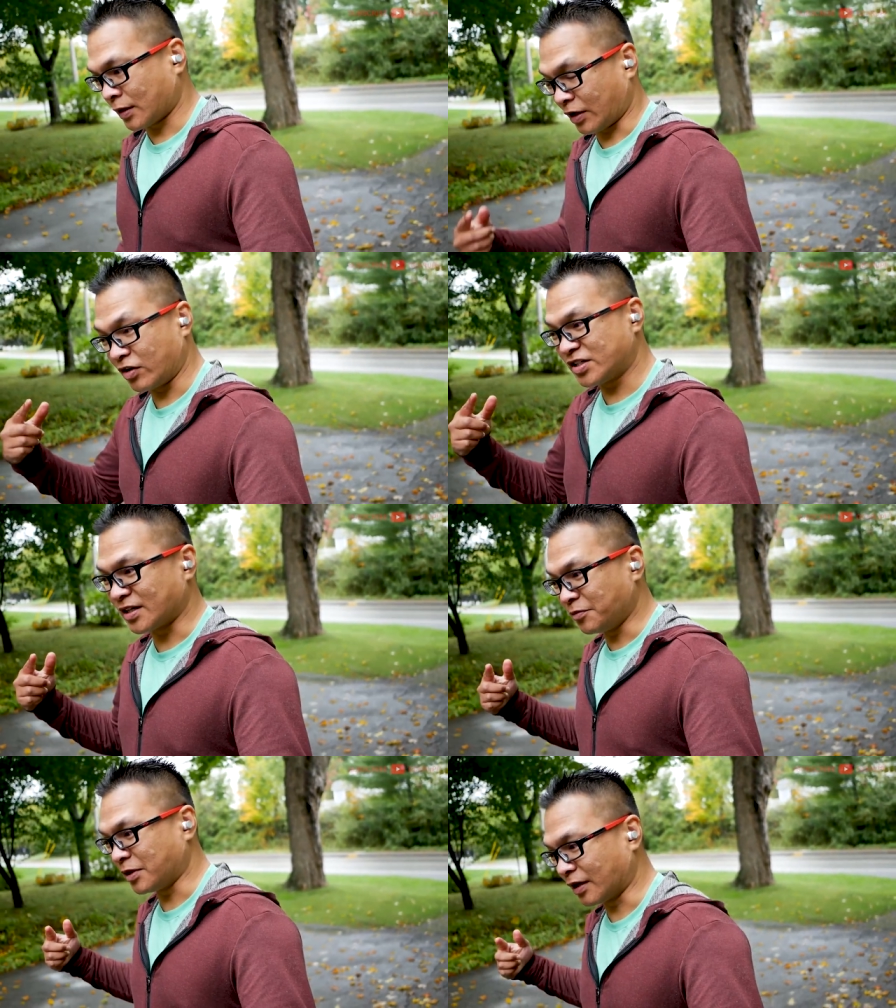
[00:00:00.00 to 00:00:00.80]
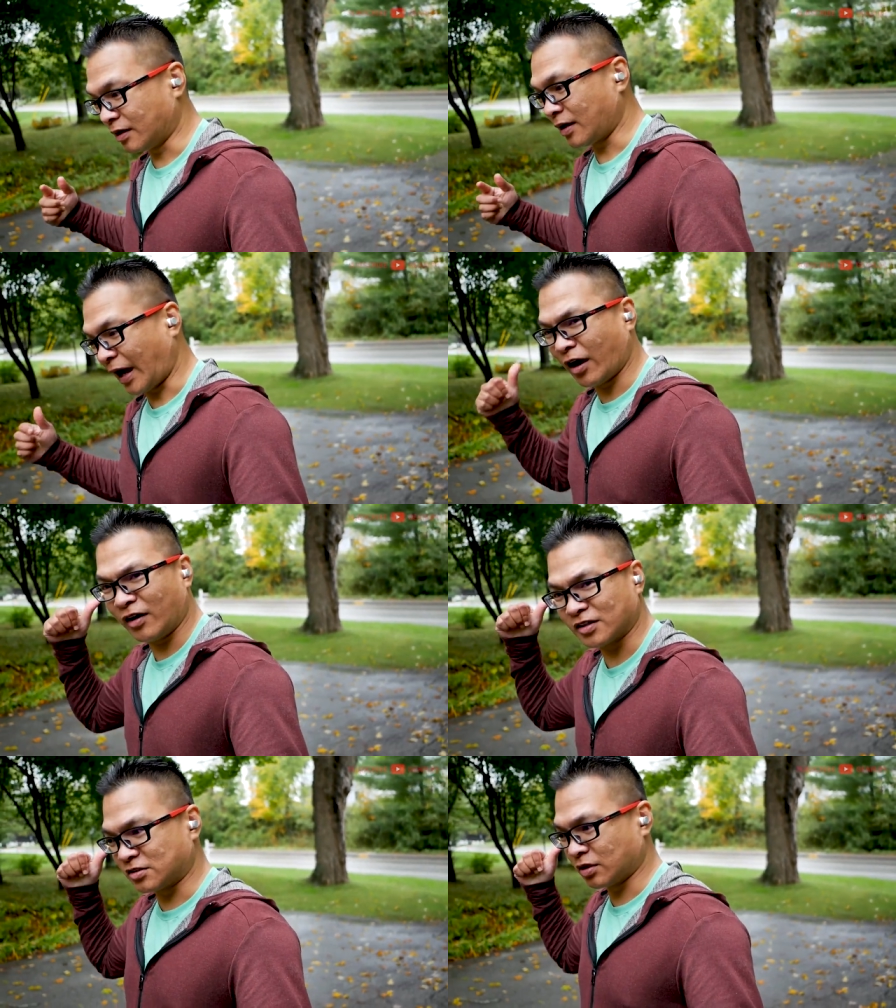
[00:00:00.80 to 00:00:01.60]
There is something. I
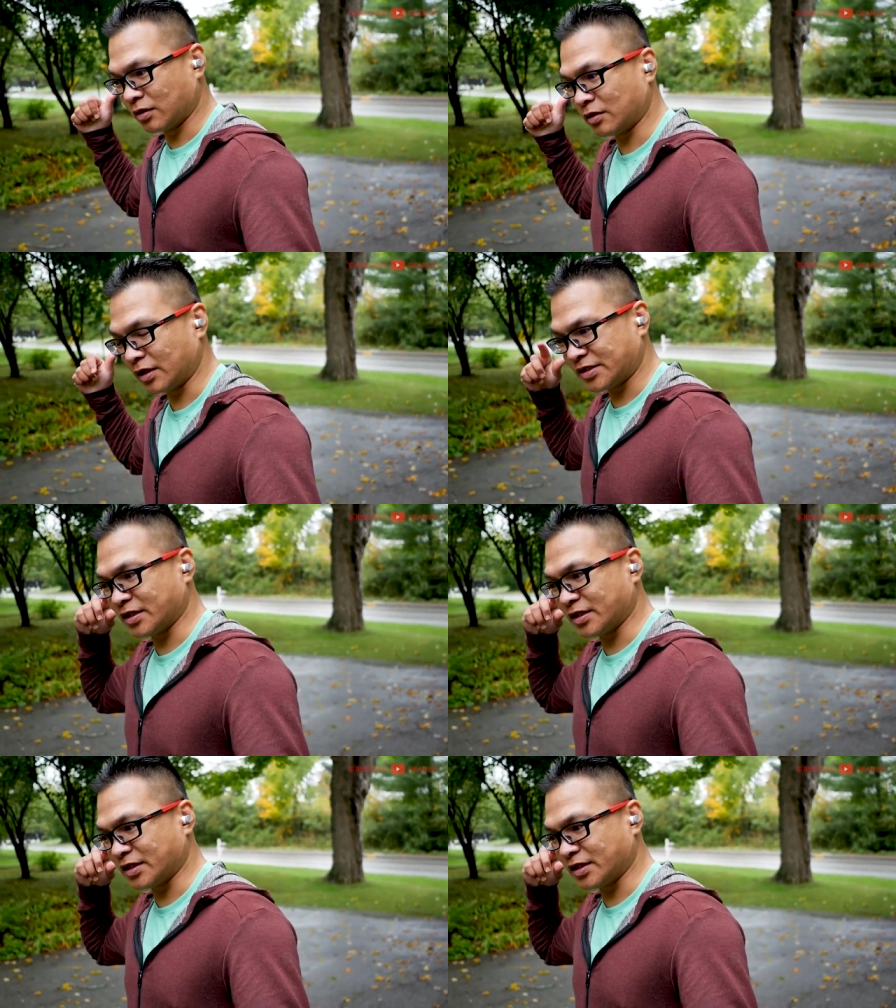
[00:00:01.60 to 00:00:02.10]
got a, let's